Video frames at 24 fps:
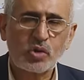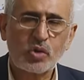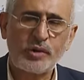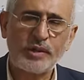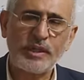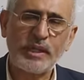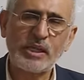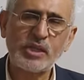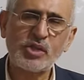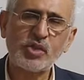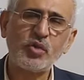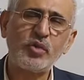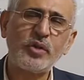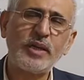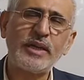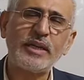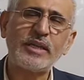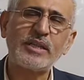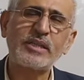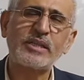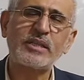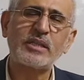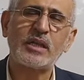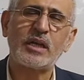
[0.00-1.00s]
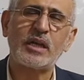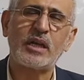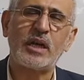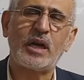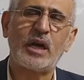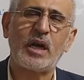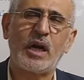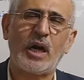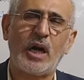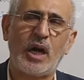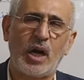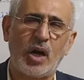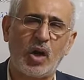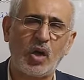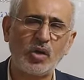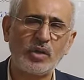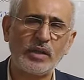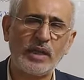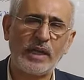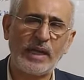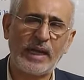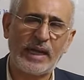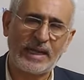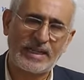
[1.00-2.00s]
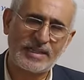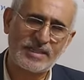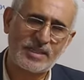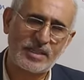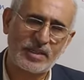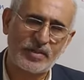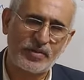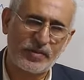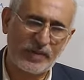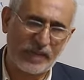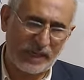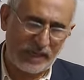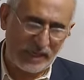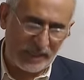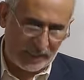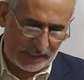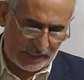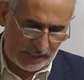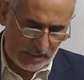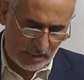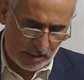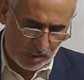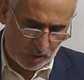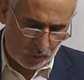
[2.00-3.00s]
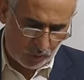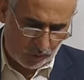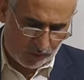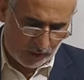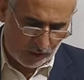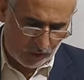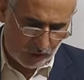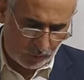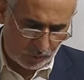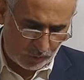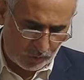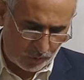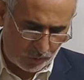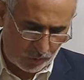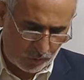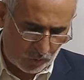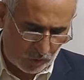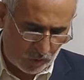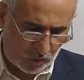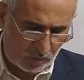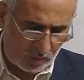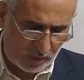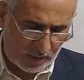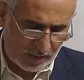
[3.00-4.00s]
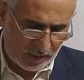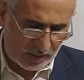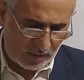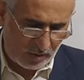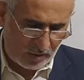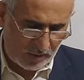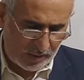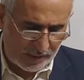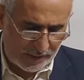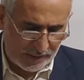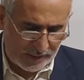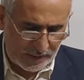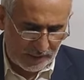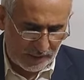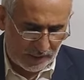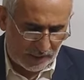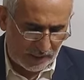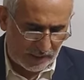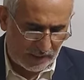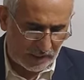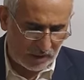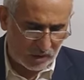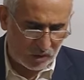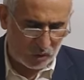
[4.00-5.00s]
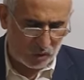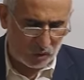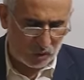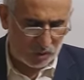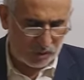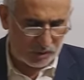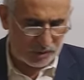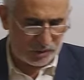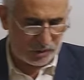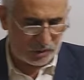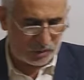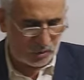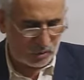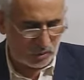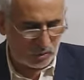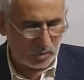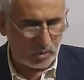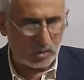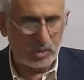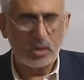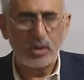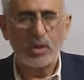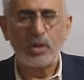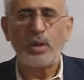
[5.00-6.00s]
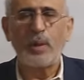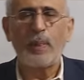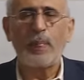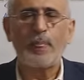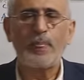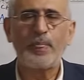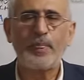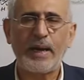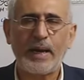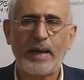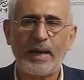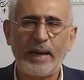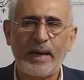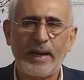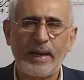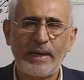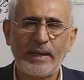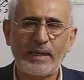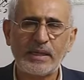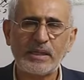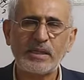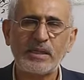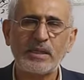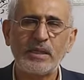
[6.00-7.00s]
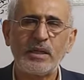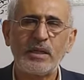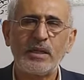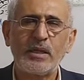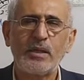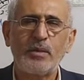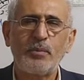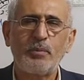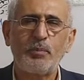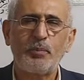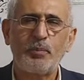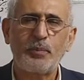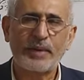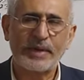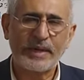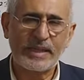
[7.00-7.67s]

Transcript: So dear students, how the acid rain is going to be formed, already I told you that